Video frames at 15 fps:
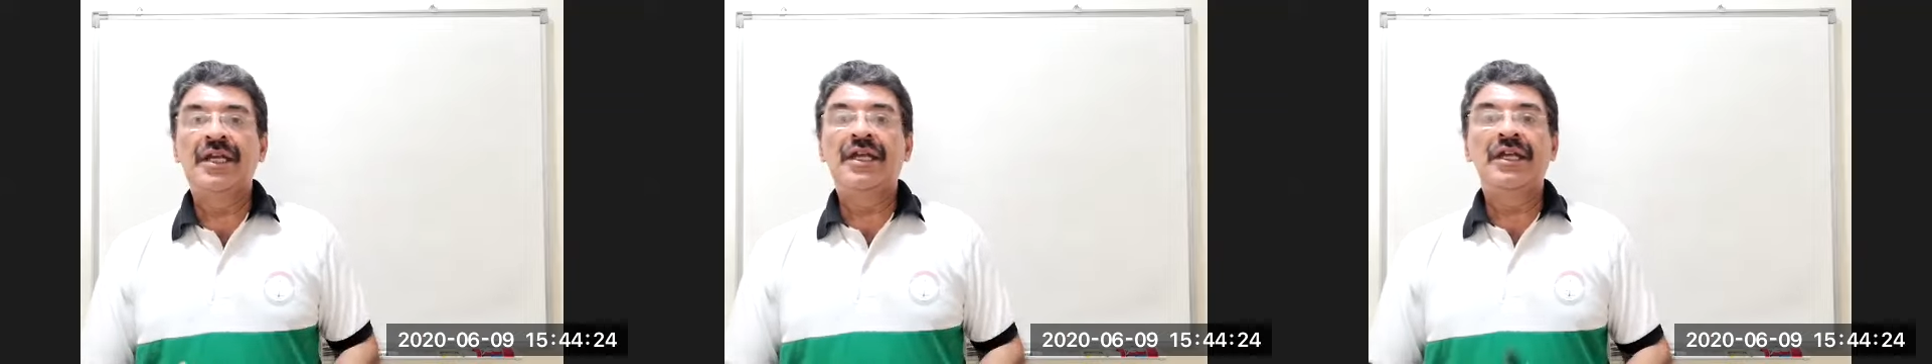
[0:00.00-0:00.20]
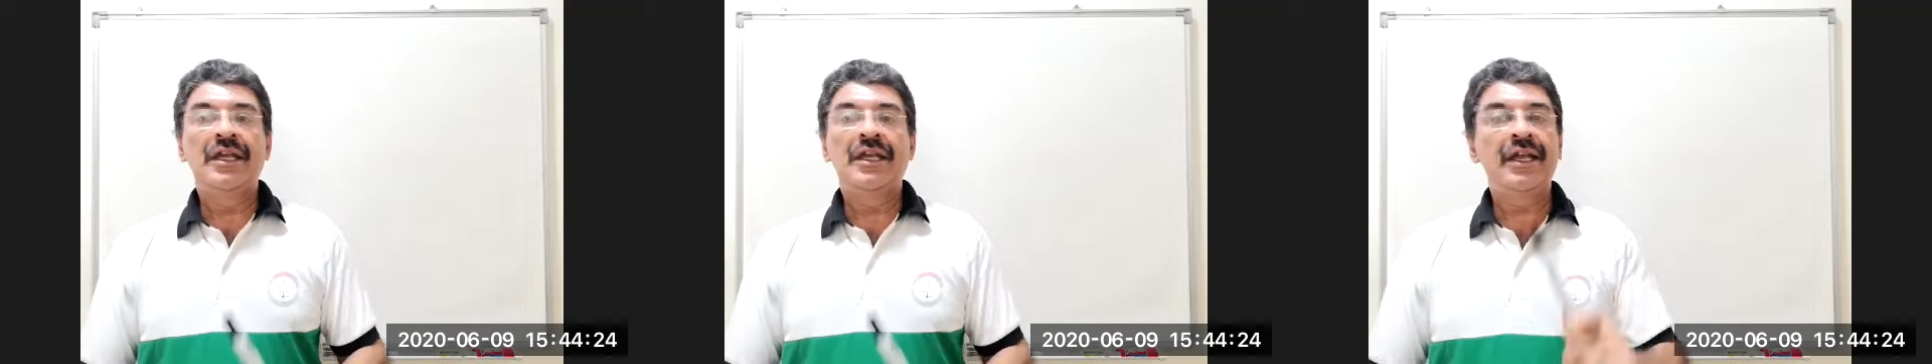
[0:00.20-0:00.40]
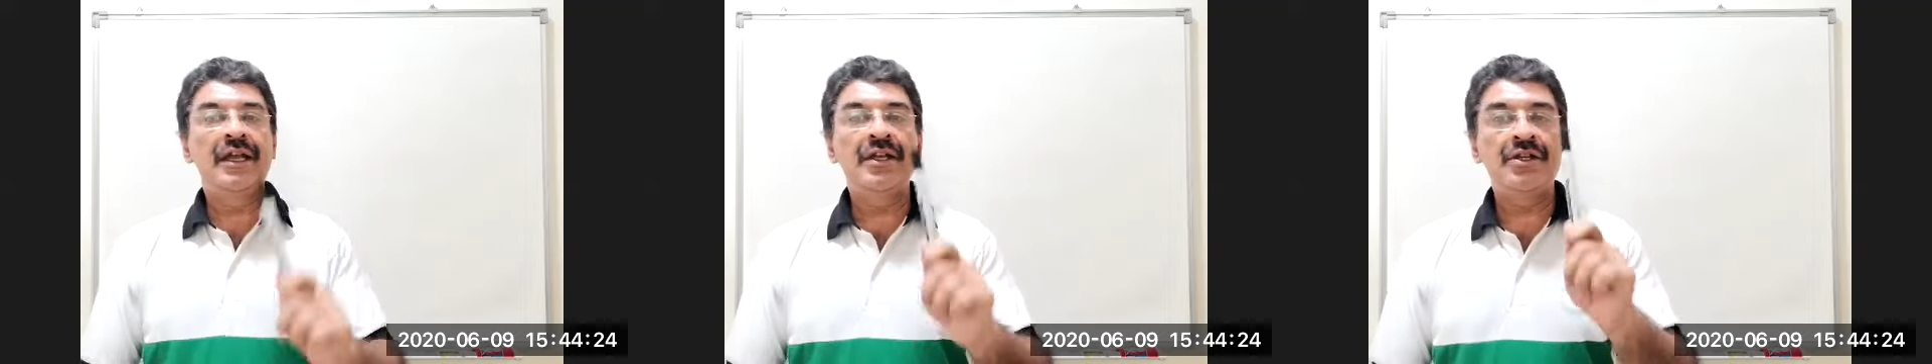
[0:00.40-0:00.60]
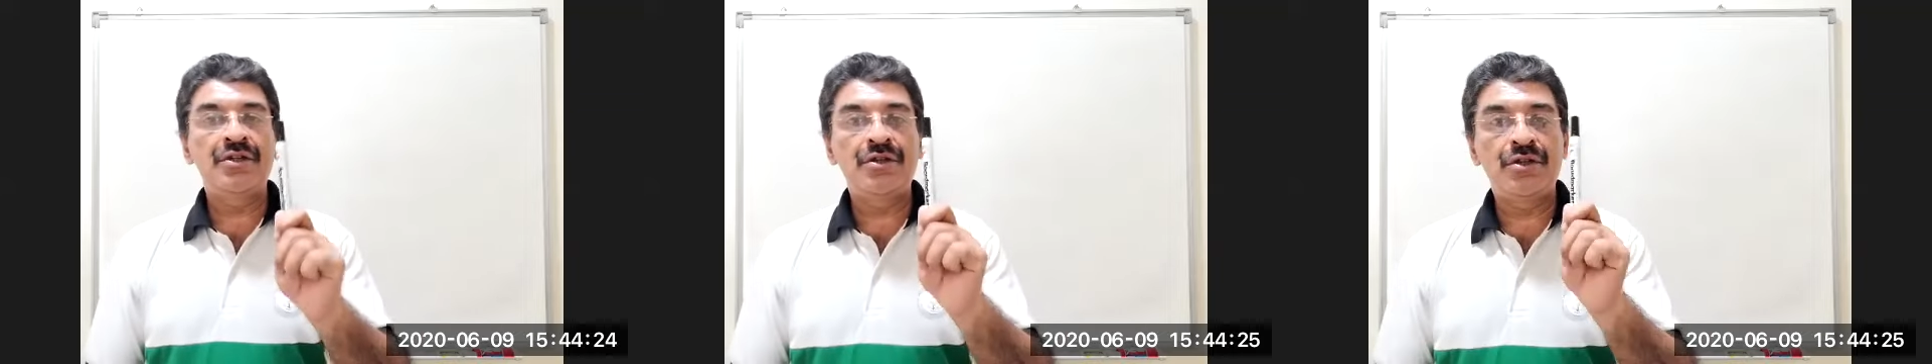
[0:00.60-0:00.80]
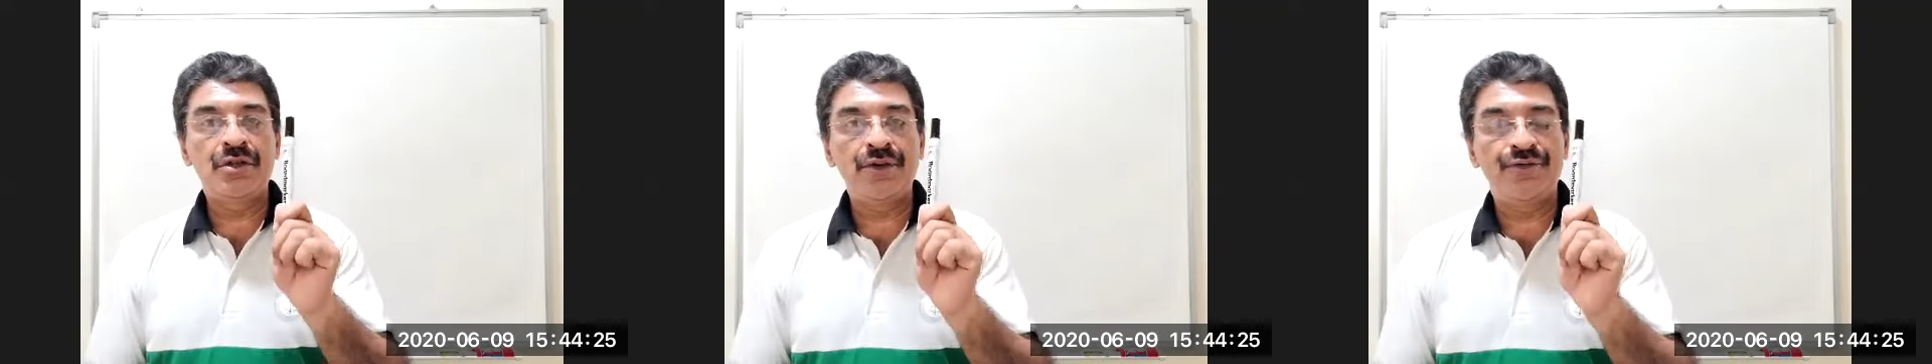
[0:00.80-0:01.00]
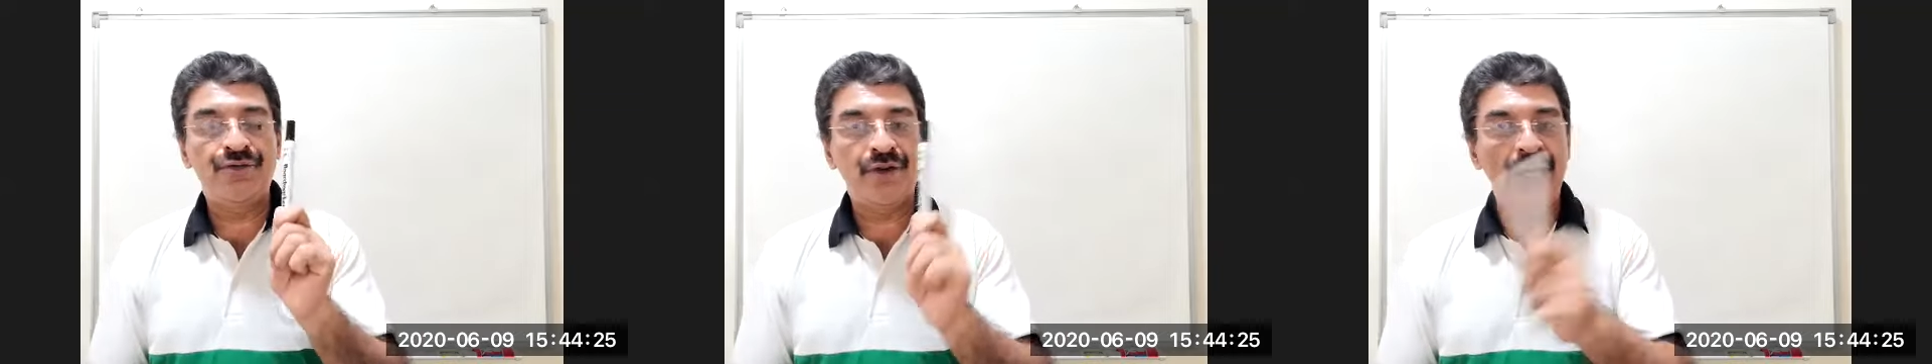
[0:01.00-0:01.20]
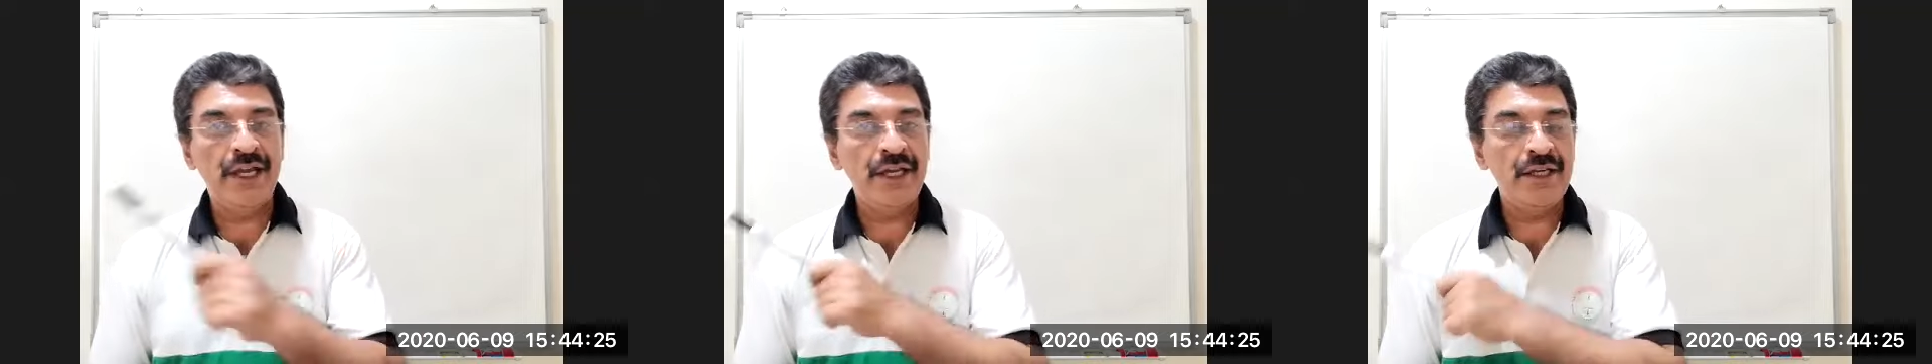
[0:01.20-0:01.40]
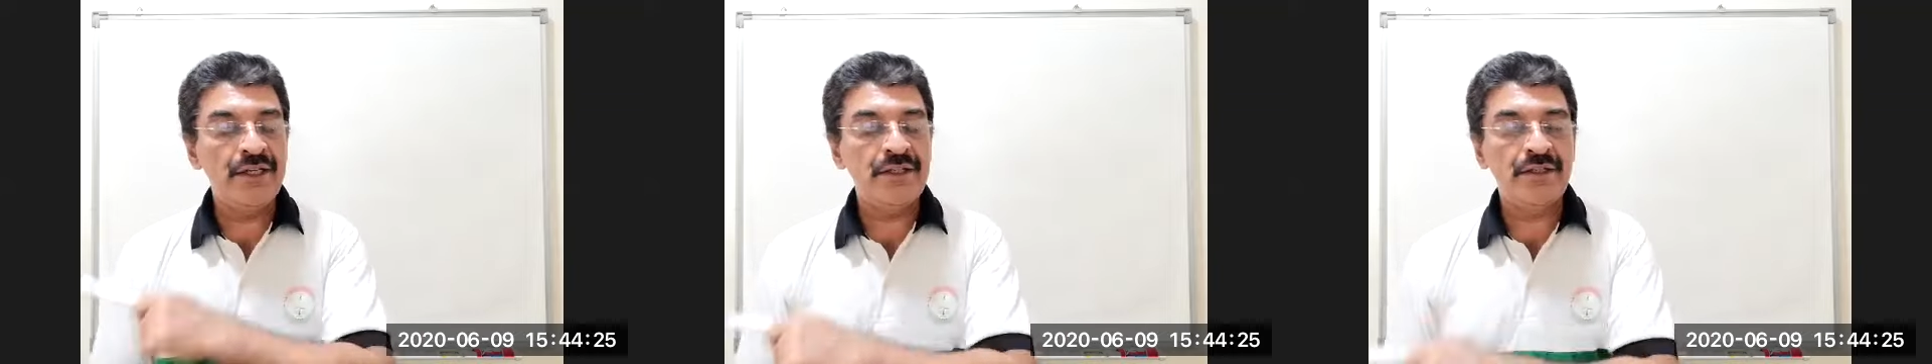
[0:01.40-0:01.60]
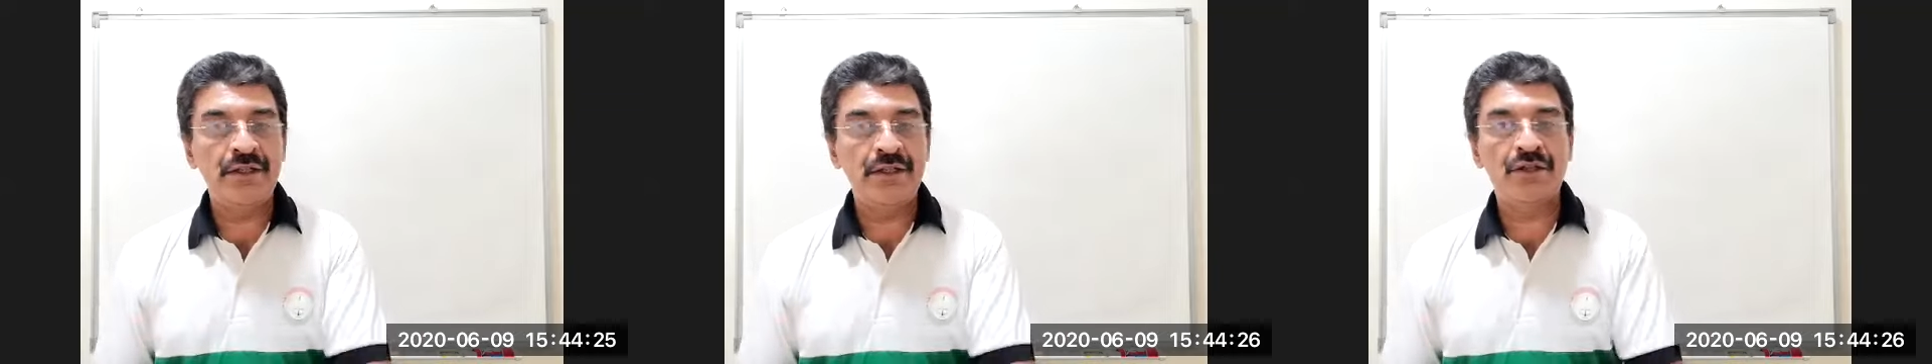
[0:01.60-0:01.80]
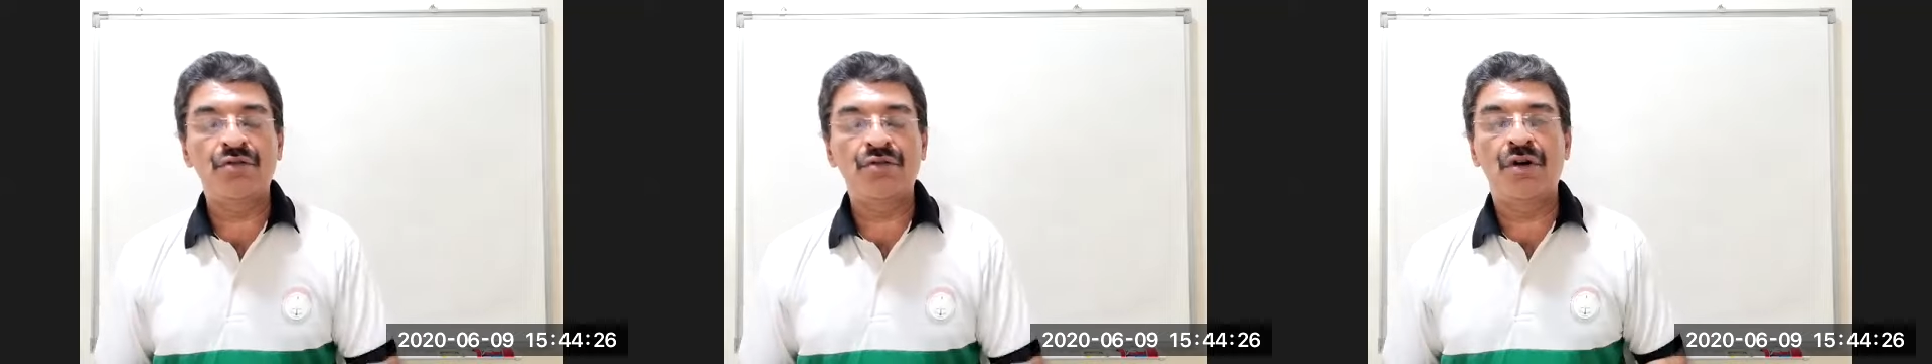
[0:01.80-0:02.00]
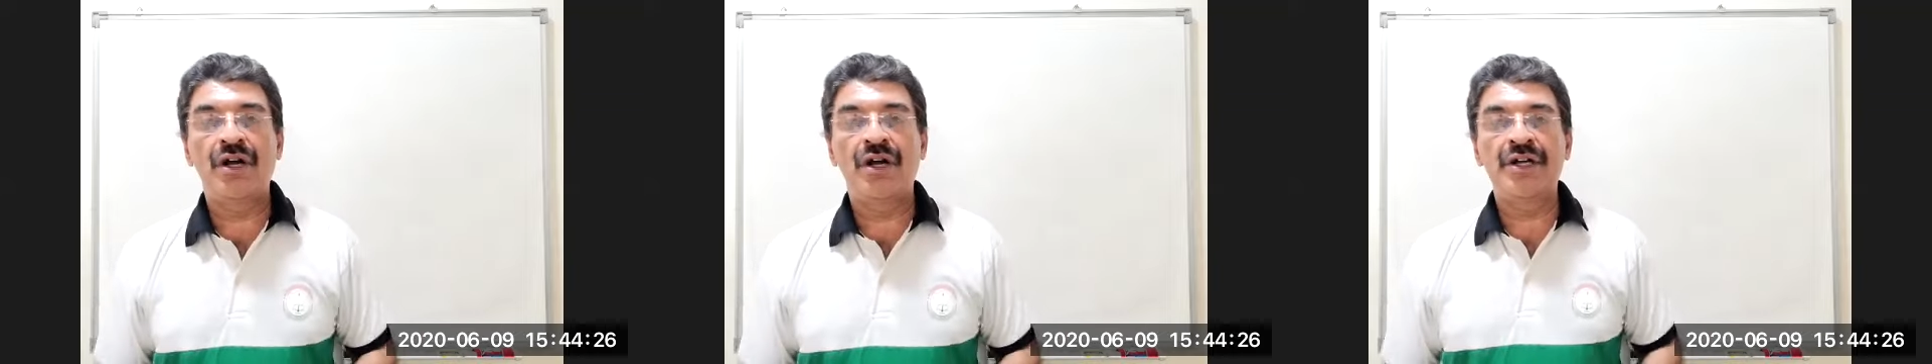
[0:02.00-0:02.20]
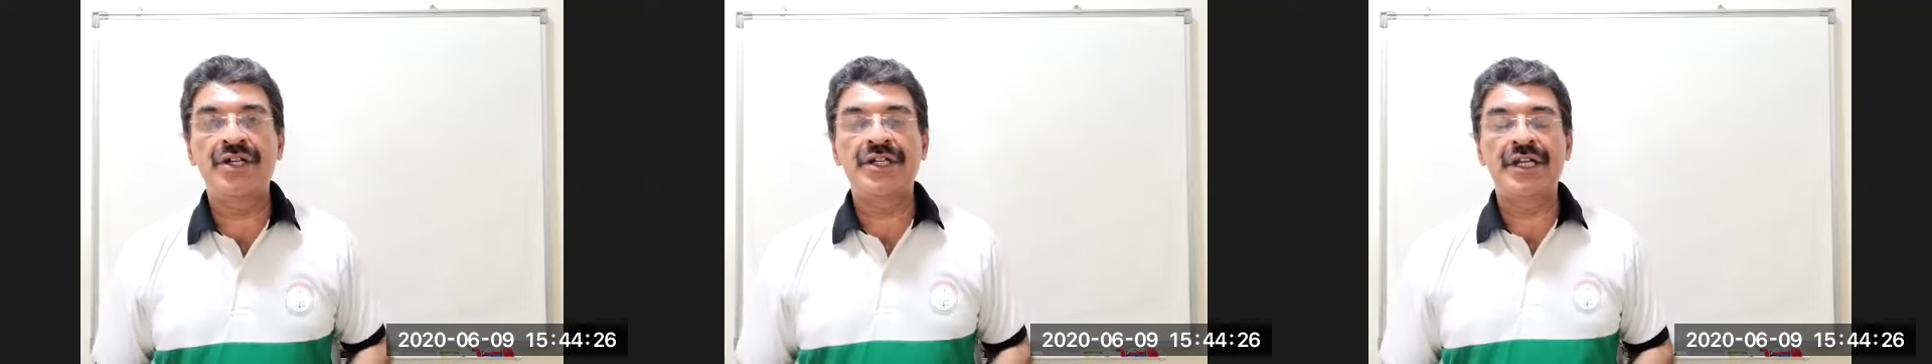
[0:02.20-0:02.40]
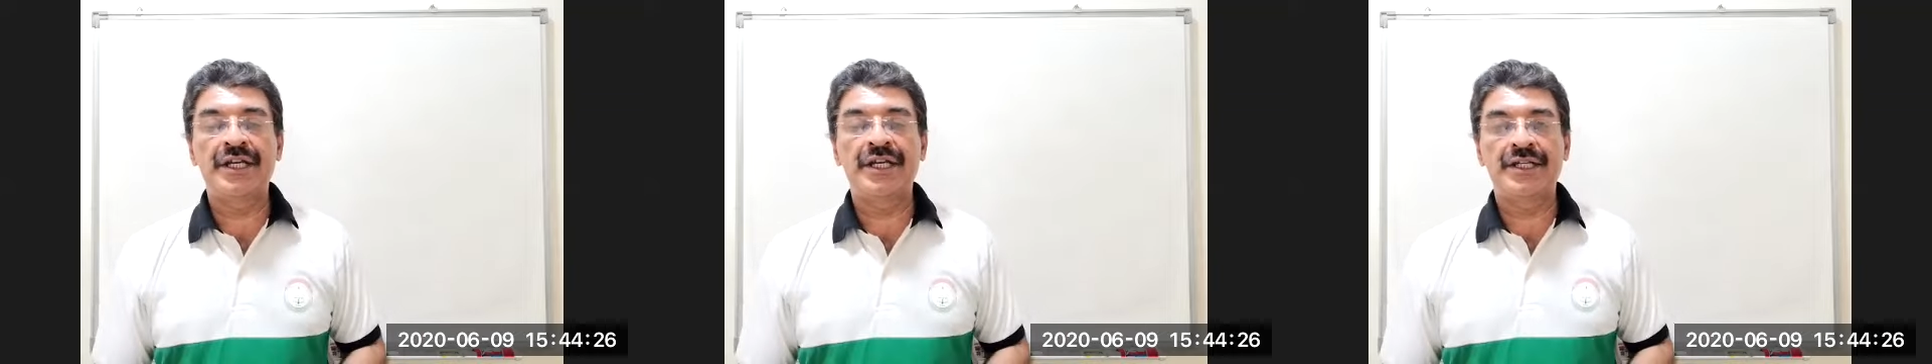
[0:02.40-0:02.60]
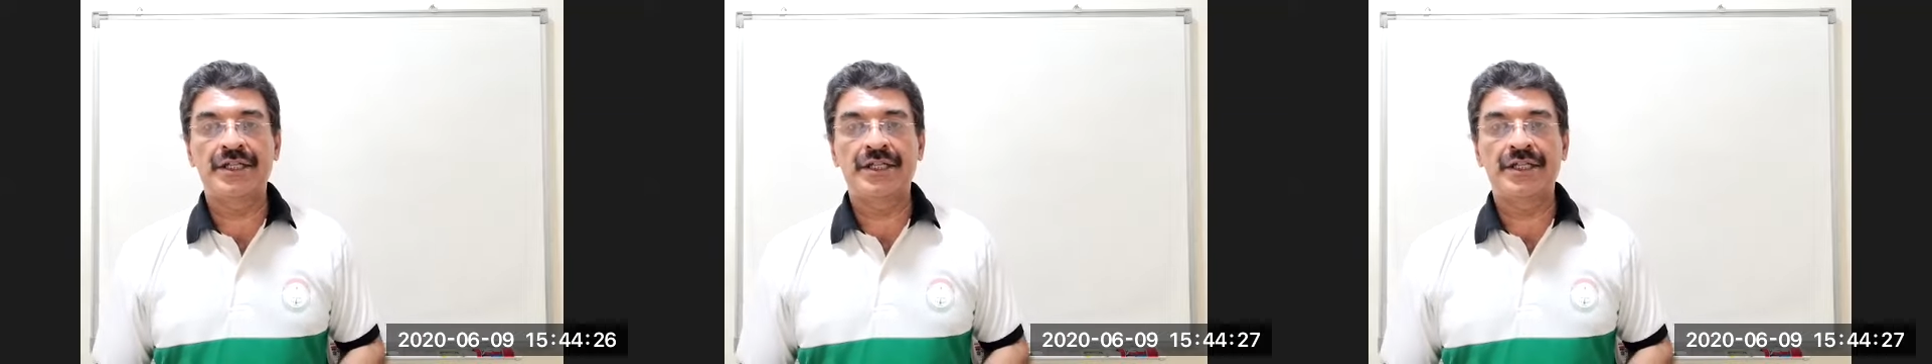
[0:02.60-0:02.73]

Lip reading: Again, to find the quadrant